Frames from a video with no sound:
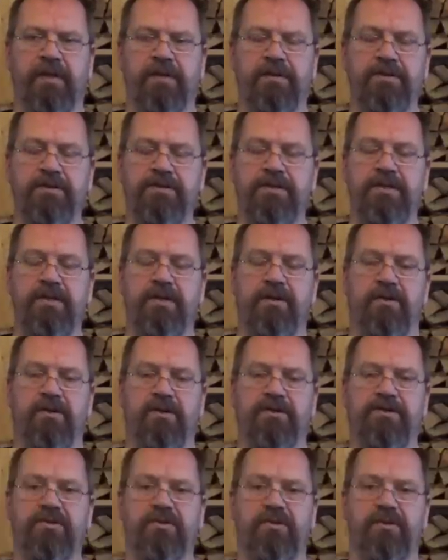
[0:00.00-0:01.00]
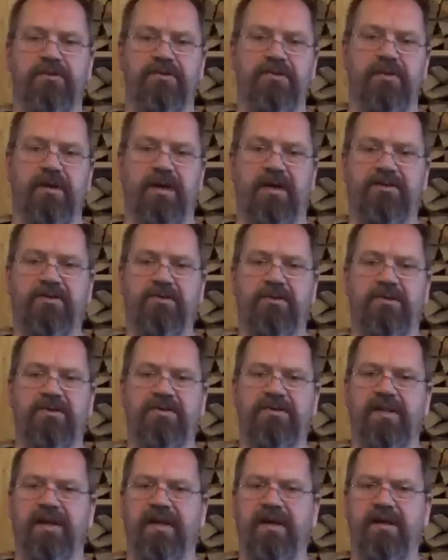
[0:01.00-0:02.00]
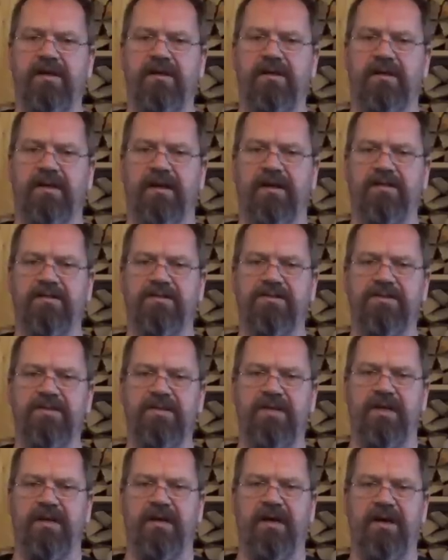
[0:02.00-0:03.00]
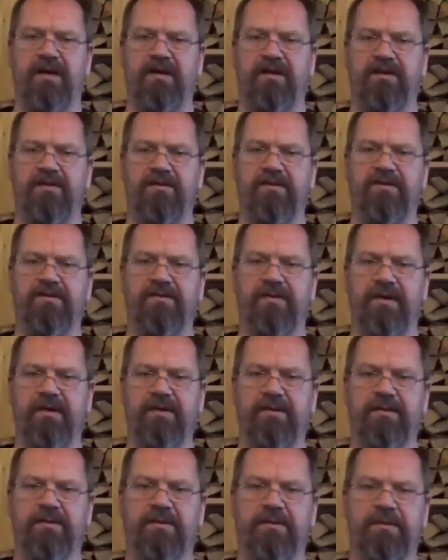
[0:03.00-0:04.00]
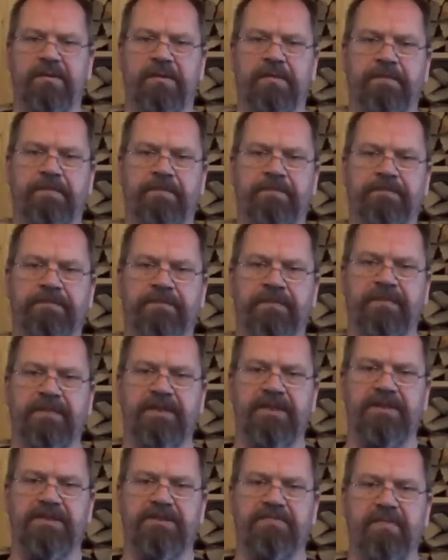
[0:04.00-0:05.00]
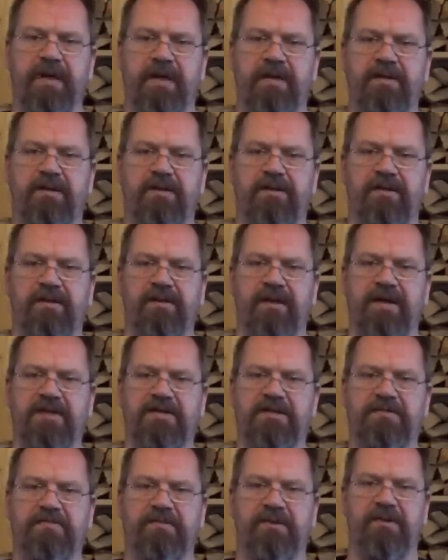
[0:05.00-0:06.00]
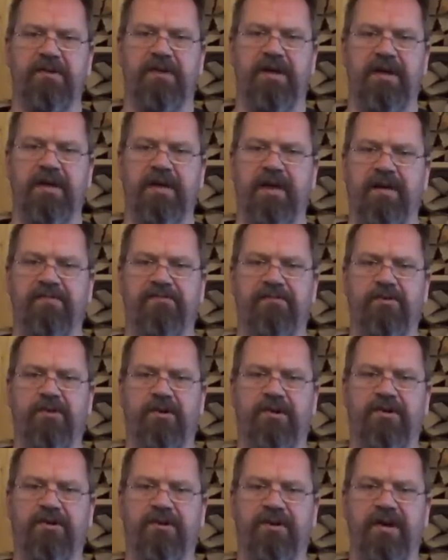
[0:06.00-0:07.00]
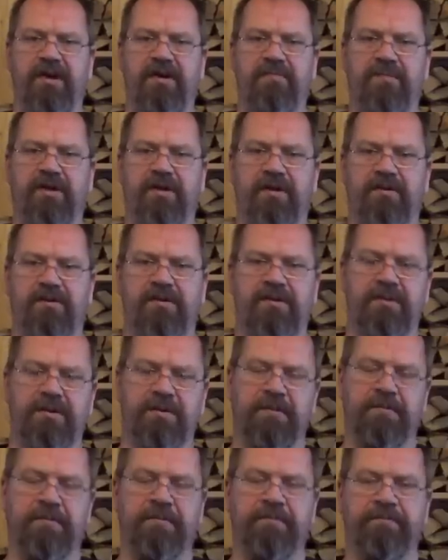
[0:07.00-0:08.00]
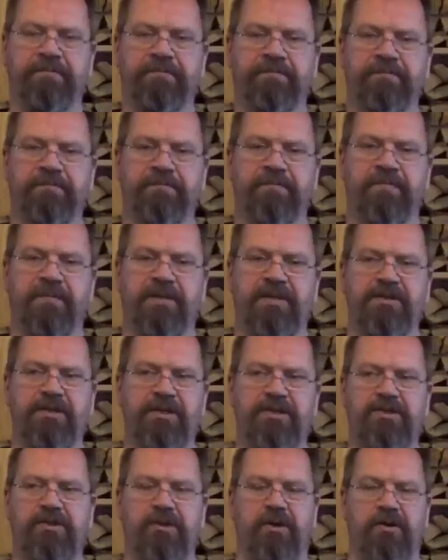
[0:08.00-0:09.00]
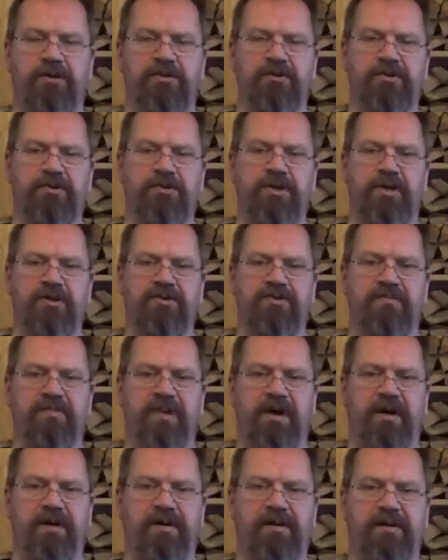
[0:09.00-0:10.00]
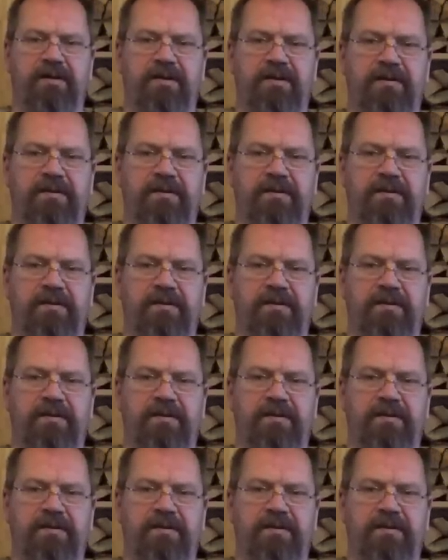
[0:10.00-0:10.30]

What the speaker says: You see it also, I saw this lady at CNN, right? This medical expert lady, I forgot her name now. She's starting to change her mind,